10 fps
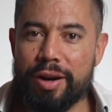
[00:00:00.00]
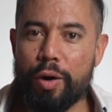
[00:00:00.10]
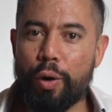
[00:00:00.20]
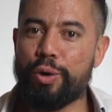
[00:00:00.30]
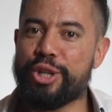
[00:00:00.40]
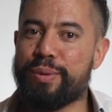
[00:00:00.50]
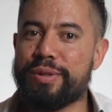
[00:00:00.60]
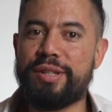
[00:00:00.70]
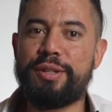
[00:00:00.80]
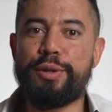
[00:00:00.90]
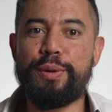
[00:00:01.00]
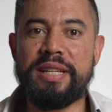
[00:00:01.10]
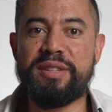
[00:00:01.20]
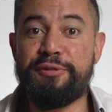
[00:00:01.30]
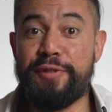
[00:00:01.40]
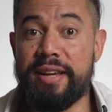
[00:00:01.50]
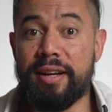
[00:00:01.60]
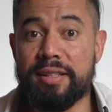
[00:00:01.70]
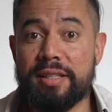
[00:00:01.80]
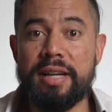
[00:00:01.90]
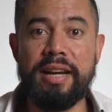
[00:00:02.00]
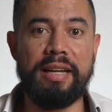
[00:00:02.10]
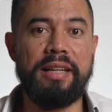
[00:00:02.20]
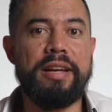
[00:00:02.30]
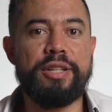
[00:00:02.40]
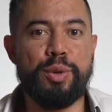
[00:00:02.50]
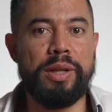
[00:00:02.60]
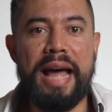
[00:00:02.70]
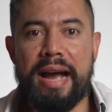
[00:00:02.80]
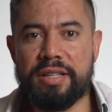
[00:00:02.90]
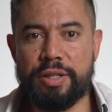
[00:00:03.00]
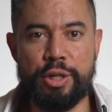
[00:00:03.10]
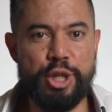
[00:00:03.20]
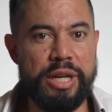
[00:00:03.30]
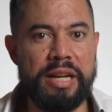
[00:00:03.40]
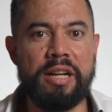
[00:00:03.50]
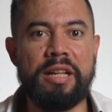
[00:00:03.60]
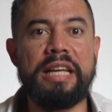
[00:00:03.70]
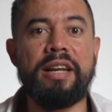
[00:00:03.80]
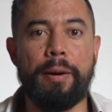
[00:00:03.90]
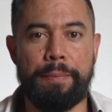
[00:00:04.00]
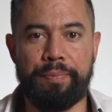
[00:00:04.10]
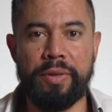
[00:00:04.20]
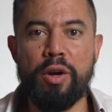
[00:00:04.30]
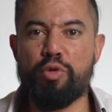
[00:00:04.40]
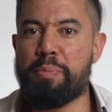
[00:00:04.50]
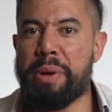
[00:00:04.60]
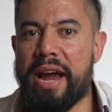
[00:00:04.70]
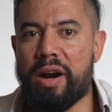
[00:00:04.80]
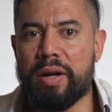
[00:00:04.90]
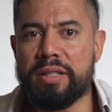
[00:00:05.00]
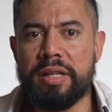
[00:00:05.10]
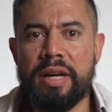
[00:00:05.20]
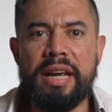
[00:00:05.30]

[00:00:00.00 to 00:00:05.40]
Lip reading: All she wants to do is feed us and let us relax so she can clean up, repair us,